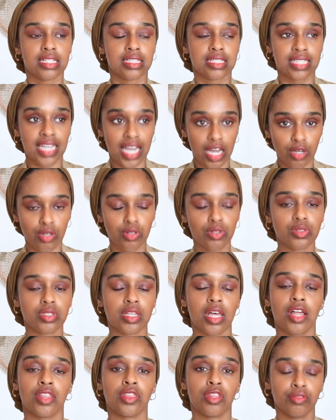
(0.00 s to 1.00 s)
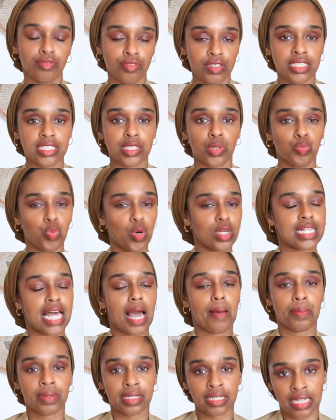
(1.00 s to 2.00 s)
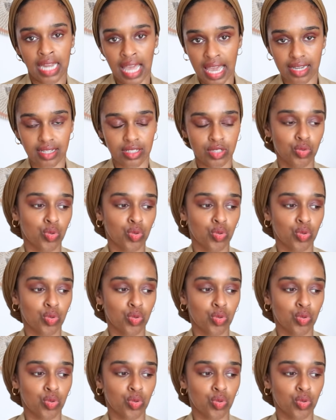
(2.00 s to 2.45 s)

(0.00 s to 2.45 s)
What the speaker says: tells the reader what's happening next